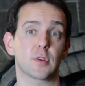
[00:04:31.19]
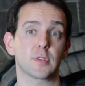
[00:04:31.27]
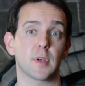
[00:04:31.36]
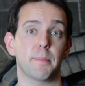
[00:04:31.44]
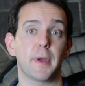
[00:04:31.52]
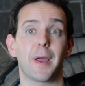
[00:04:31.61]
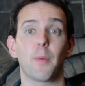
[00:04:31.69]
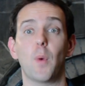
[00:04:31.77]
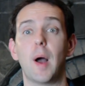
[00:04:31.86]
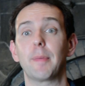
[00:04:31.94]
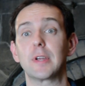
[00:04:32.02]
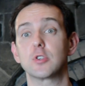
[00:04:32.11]
goes up by a
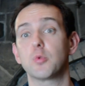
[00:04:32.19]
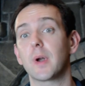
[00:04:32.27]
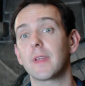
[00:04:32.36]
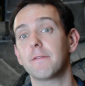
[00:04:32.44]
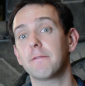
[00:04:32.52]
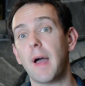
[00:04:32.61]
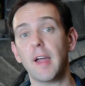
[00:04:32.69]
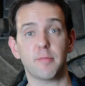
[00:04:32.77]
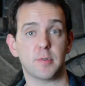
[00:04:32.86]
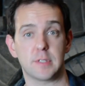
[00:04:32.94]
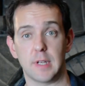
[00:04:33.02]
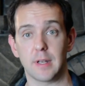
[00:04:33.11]
whopping
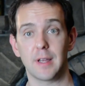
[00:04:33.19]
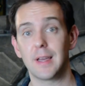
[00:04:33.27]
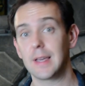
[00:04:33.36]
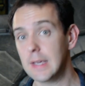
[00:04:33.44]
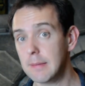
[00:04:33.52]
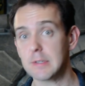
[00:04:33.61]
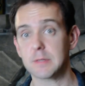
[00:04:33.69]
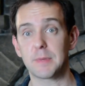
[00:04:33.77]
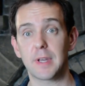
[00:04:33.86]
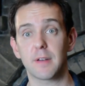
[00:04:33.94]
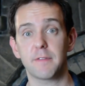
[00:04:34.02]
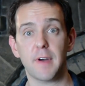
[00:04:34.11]
25%. He must
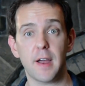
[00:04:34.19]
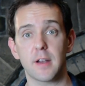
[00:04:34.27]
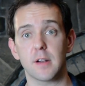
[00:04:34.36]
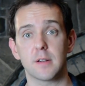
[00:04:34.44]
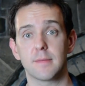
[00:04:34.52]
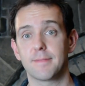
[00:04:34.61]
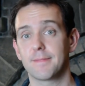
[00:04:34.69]
be on fire.